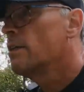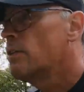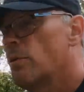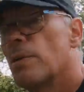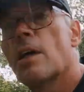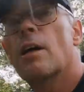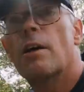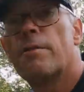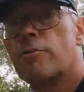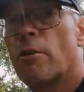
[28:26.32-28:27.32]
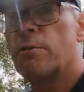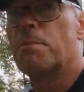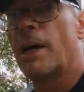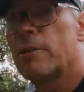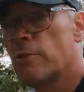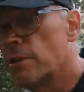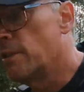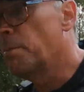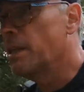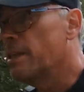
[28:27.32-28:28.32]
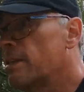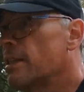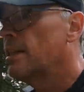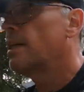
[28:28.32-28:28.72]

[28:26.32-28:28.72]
2.5 drone batteries depleted,